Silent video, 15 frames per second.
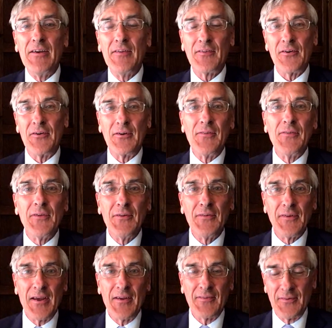strong
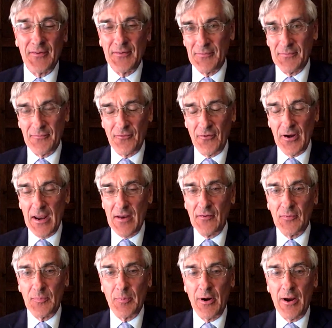enthusiast of free
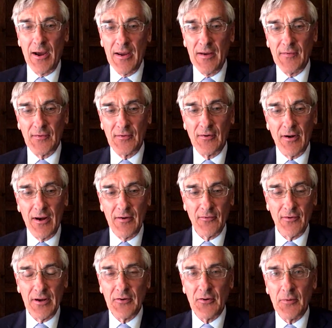enterprise and
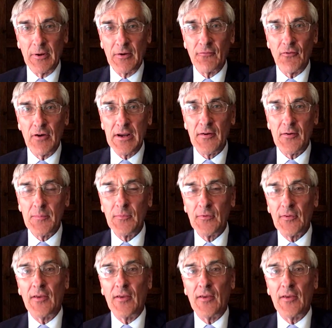greater economic freedoms.